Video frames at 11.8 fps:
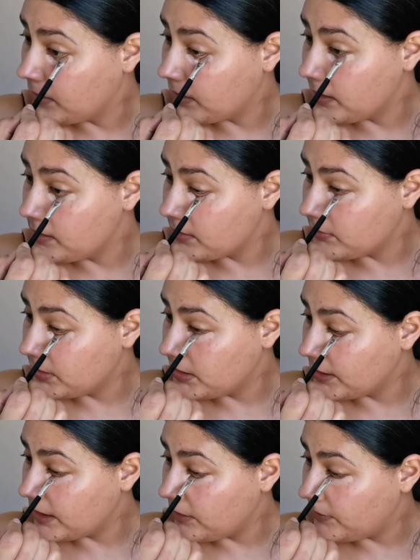Okay, so we're gonna
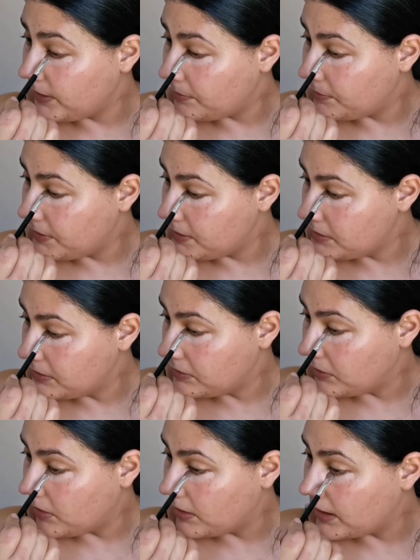cover up these
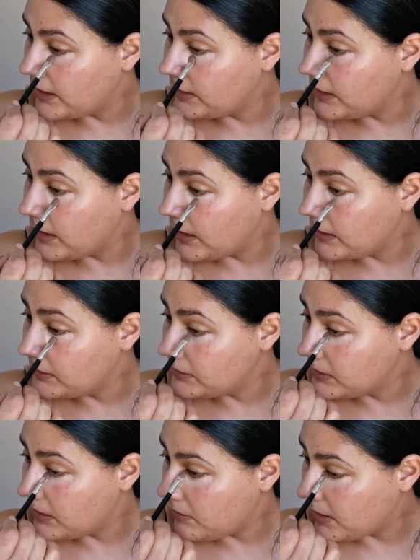dark under eyes,
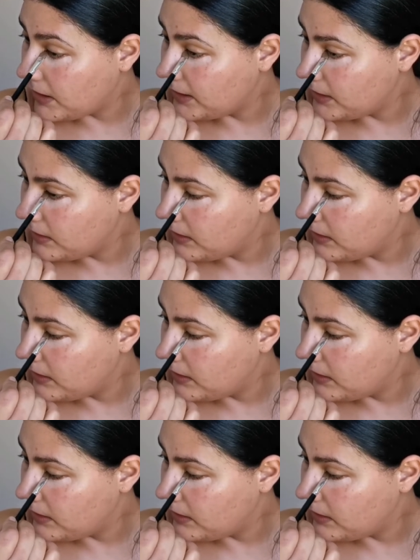right?